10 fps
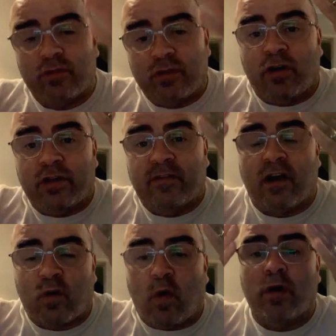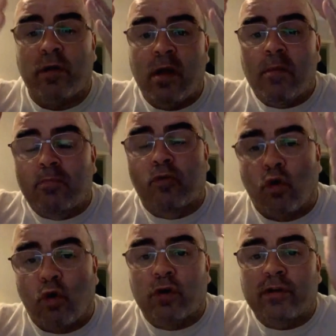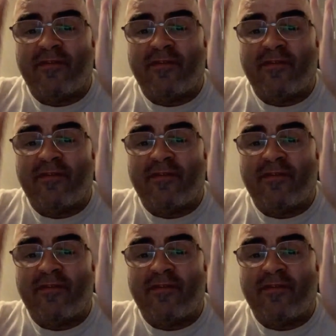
like you've got quite broad,